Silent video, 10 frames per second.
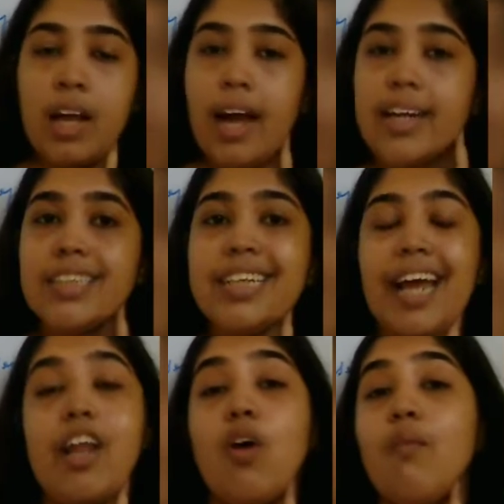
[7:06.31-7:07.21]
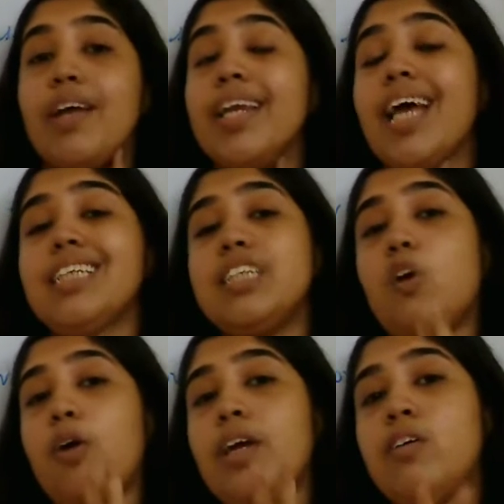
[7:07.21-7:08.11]
Understand? When they are
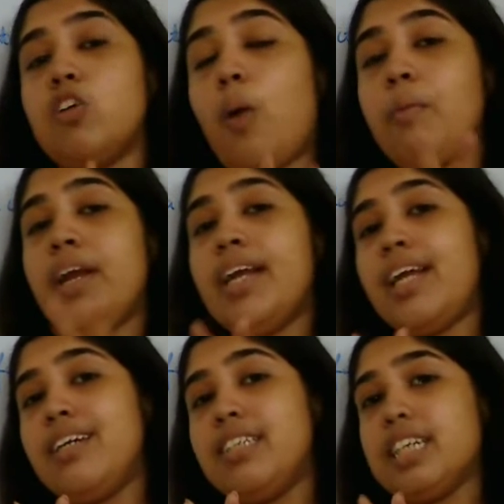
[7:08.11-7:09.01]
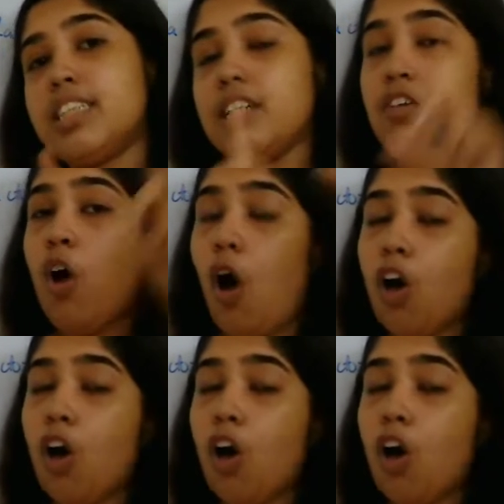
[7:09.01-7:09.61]
talking about dominant and recessive,